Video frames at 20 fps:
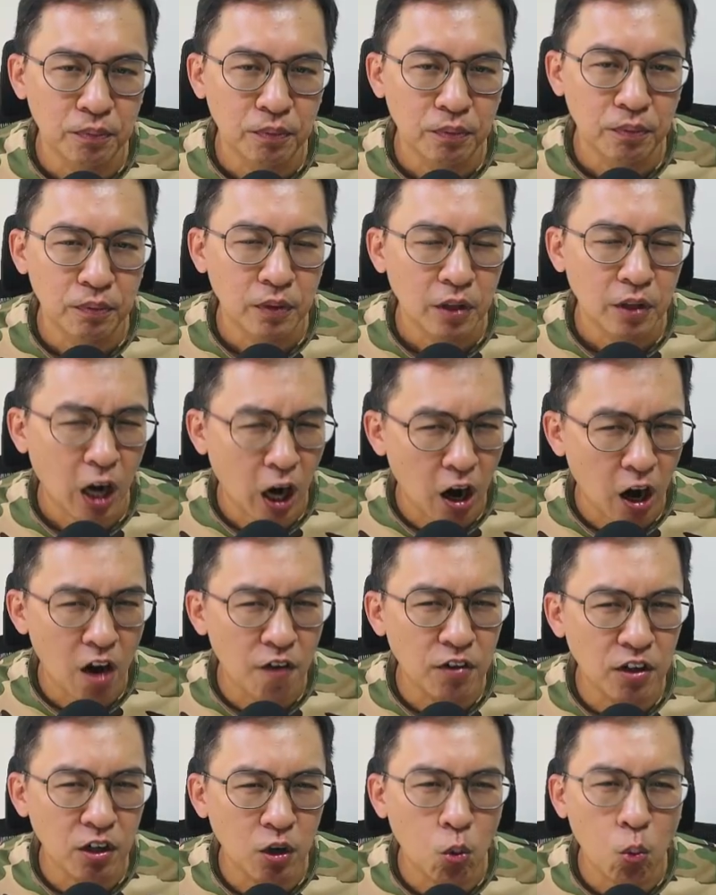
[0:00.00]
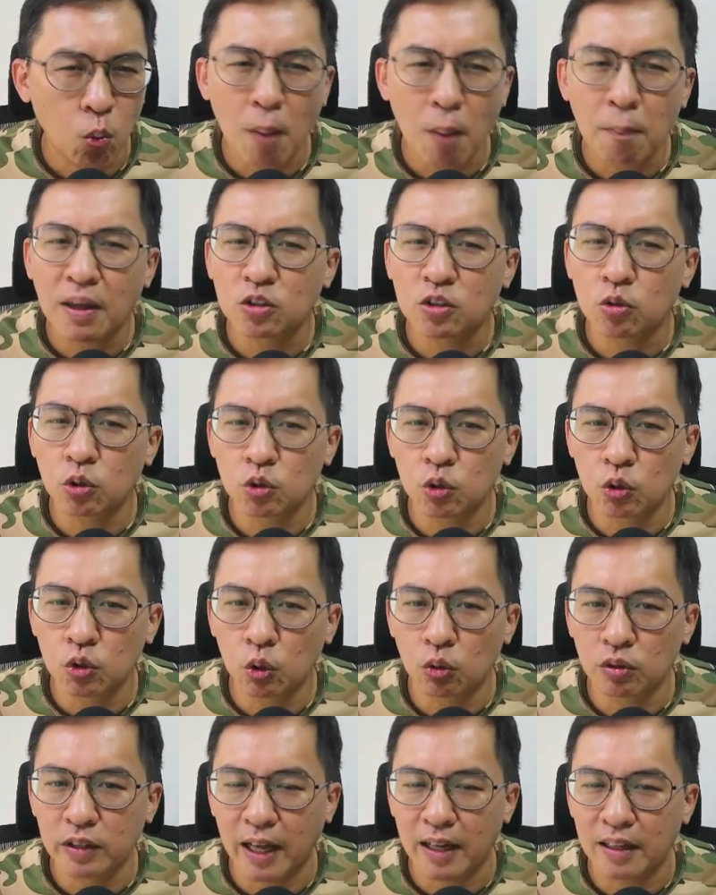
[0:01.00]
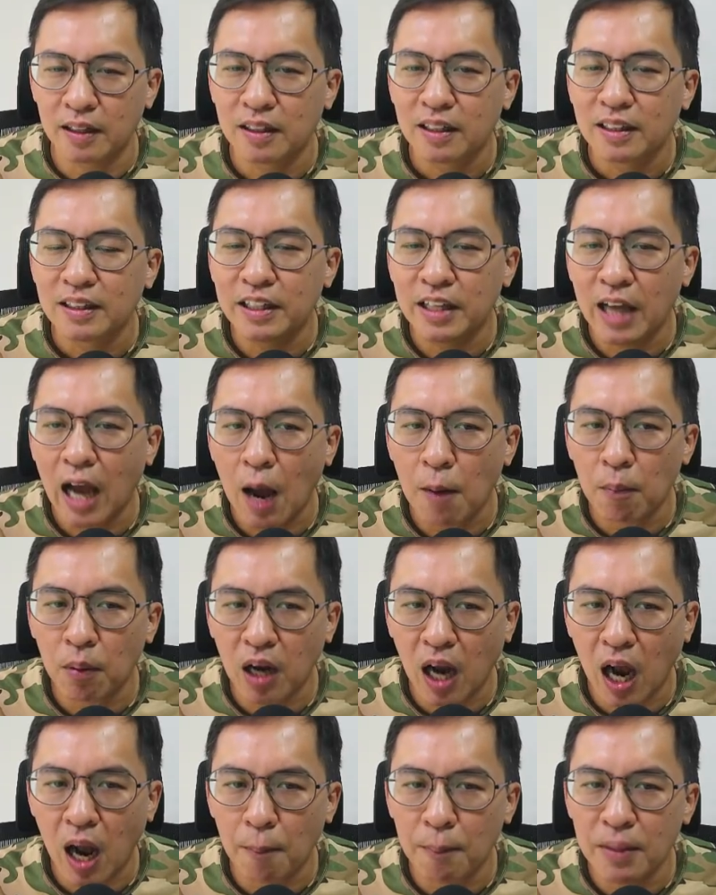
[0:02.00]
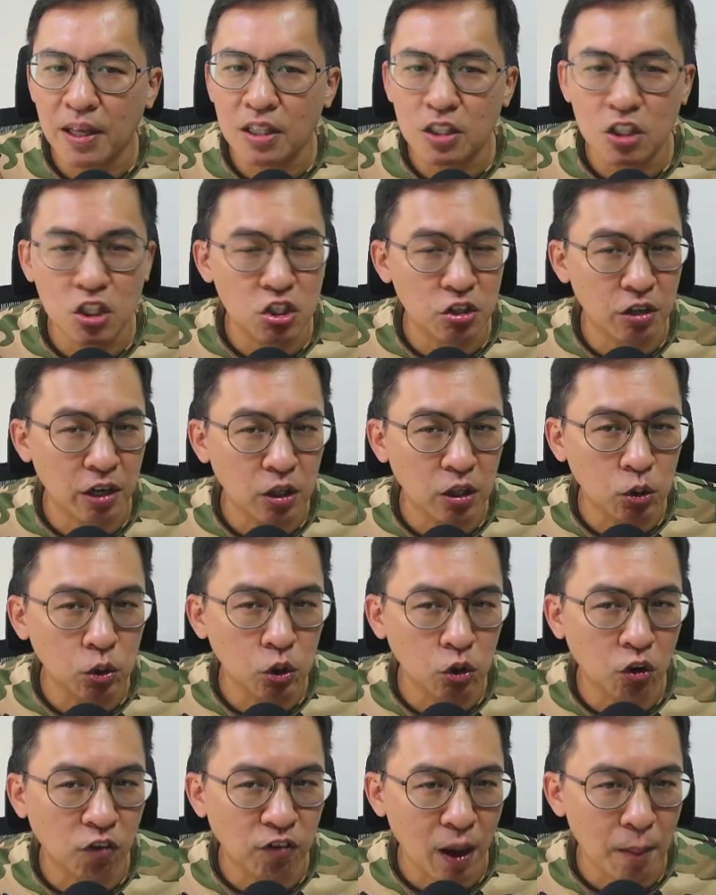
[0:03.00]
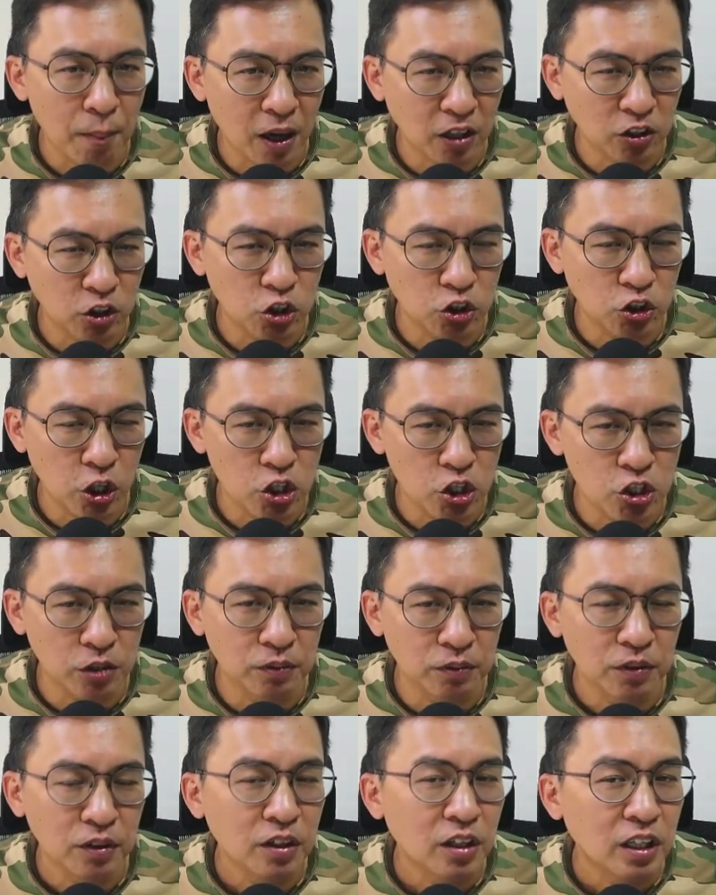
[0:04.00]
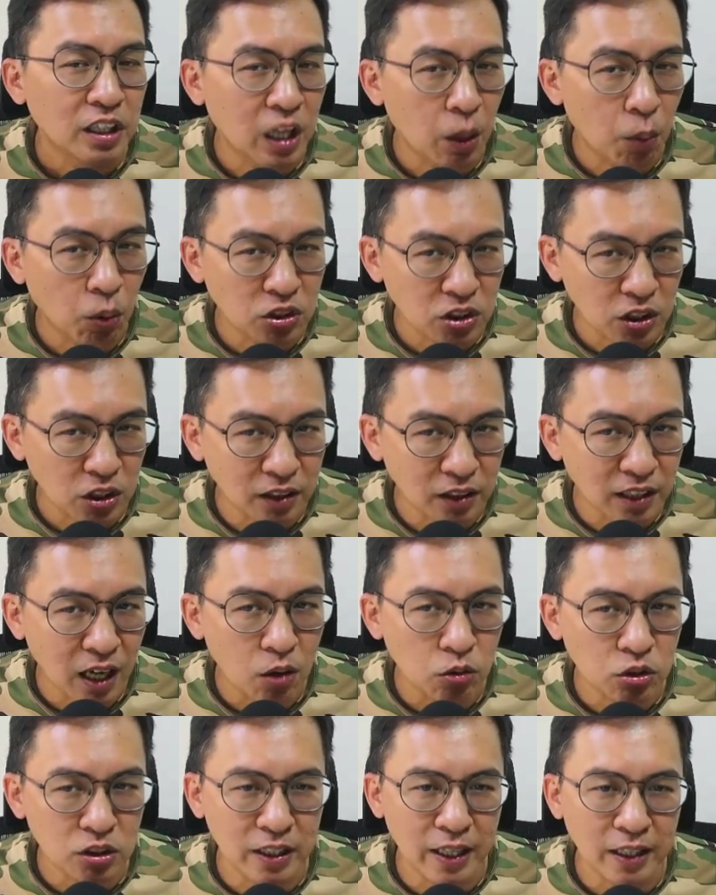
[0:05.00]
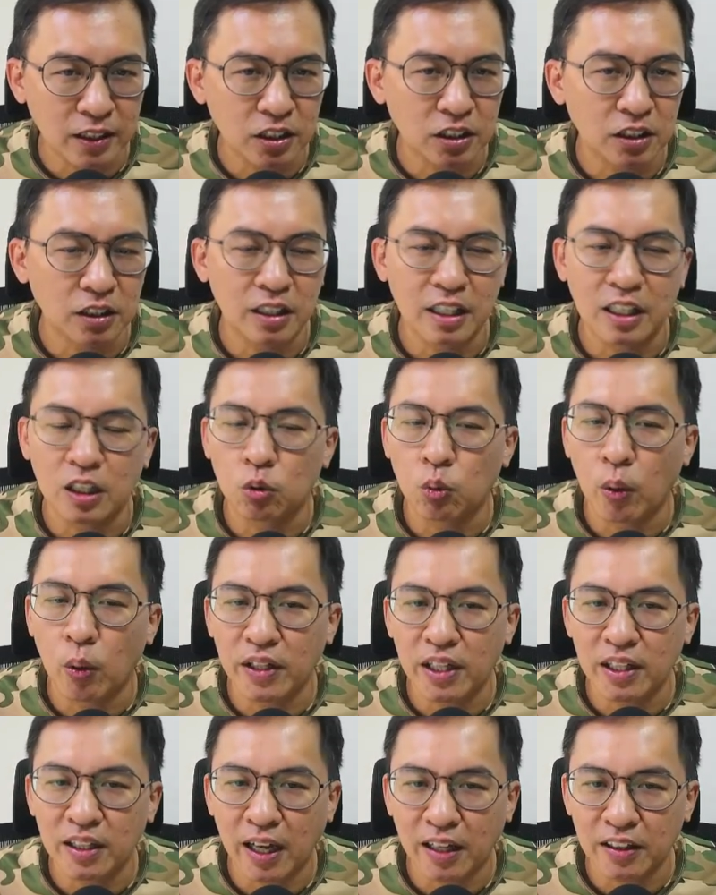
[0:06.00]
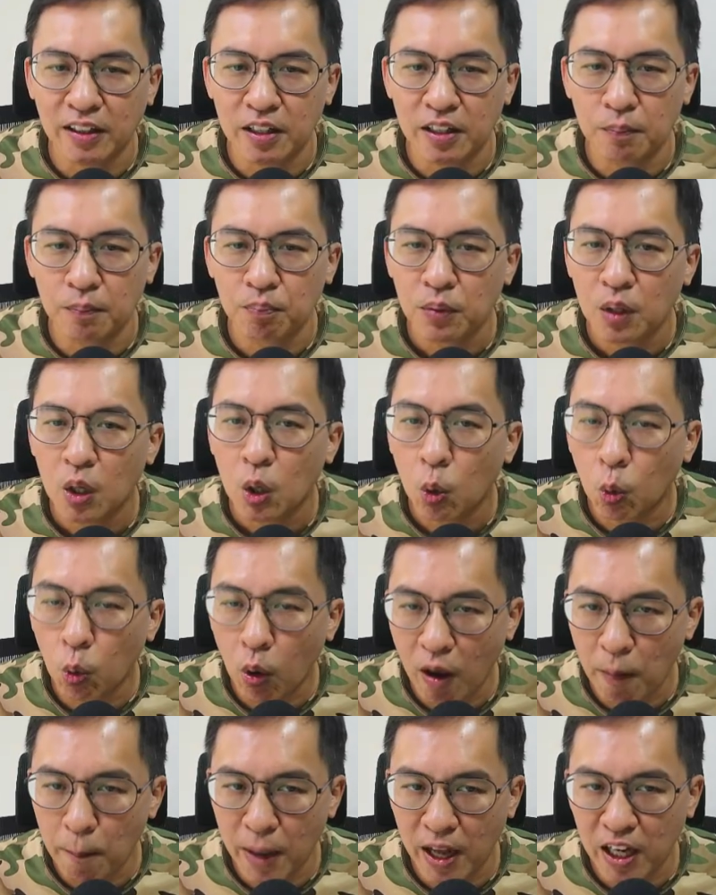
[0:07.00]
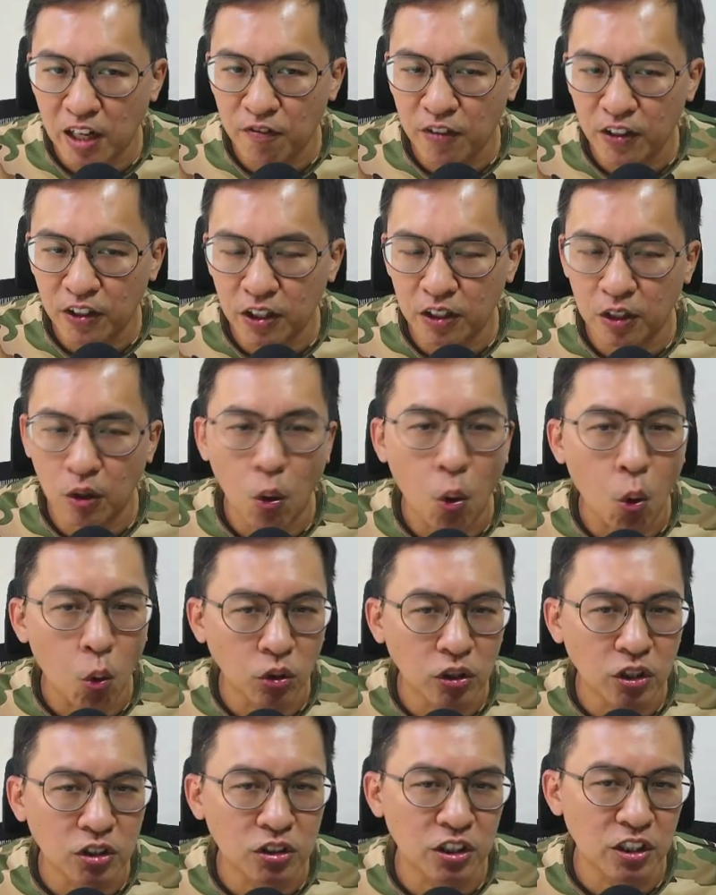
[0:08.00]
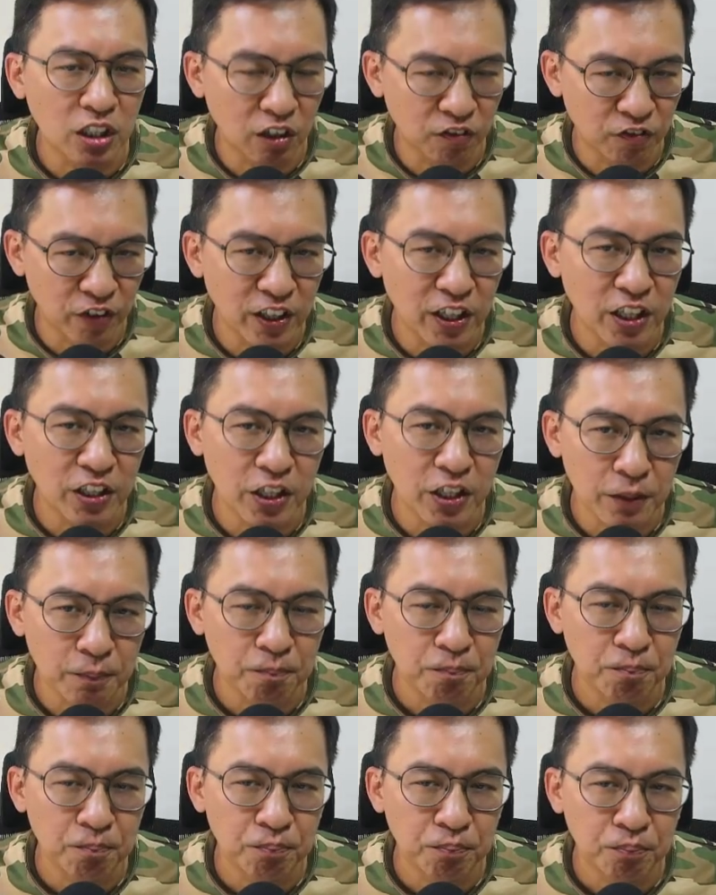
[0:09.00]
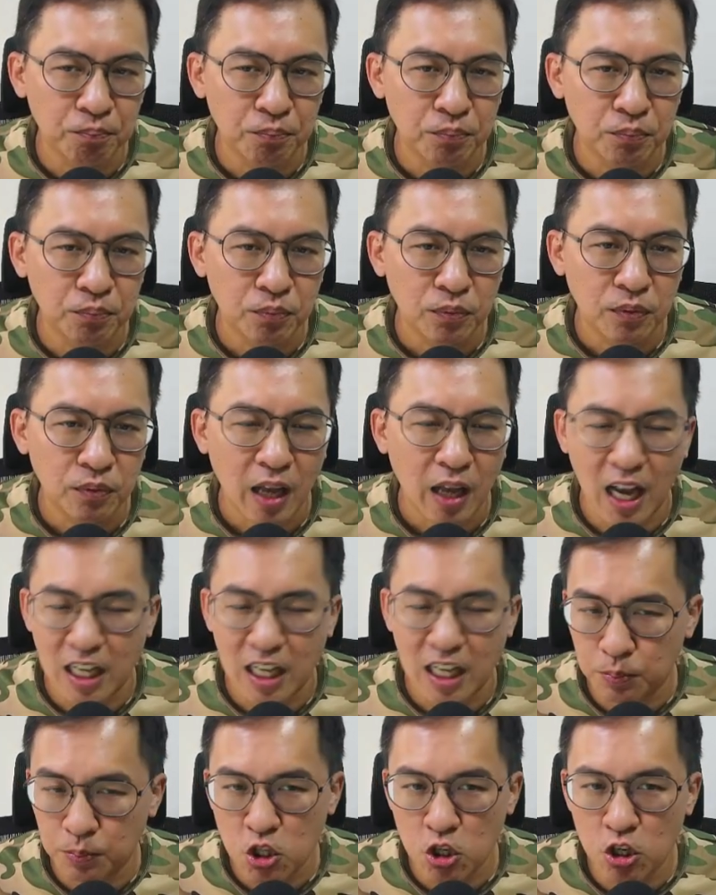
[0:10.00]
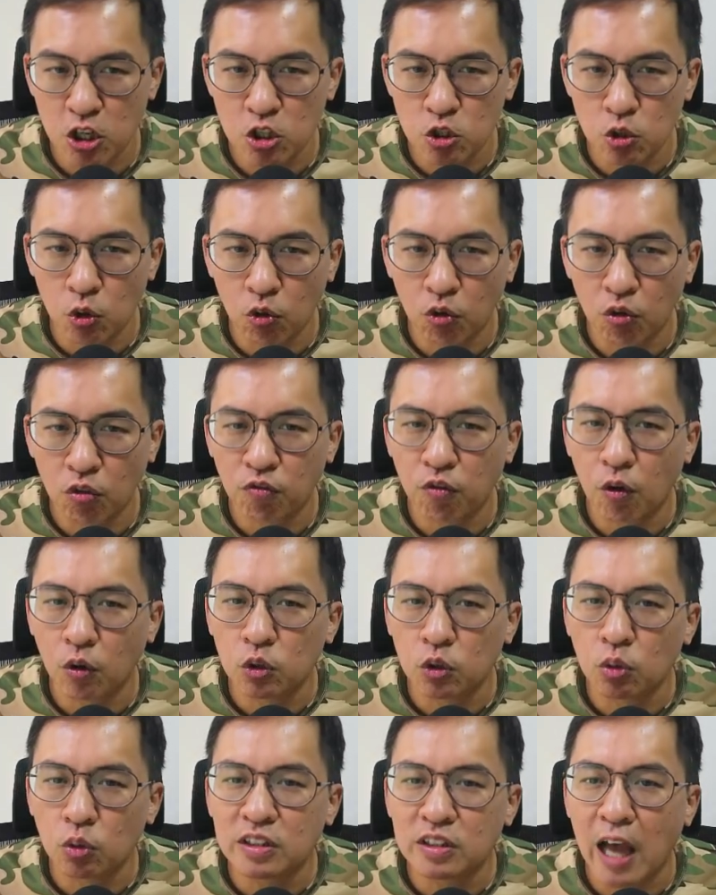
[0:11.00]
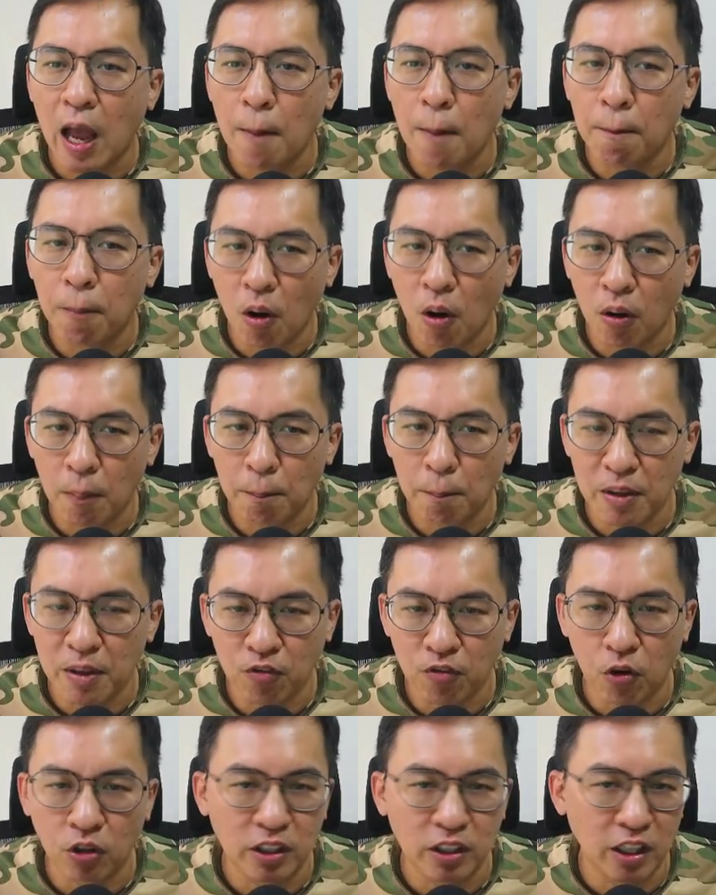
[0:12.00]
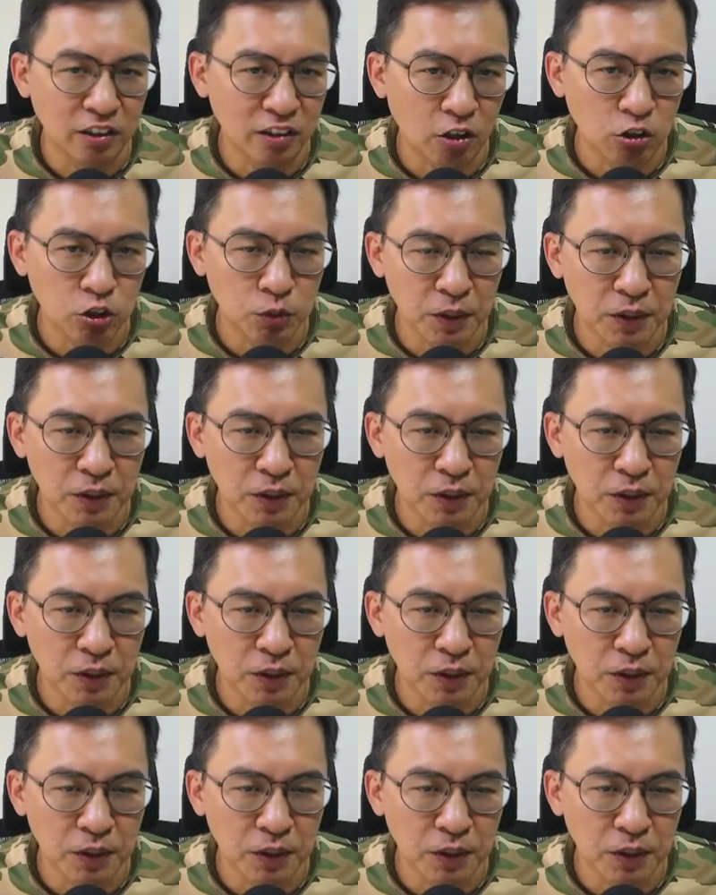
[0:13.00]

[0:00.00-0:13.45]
However, one must also note that the upcoming Serangoon North MRT station that was announced later in 2019 will have benefited owners in Affinity, especially so for those that have bought before the announcement.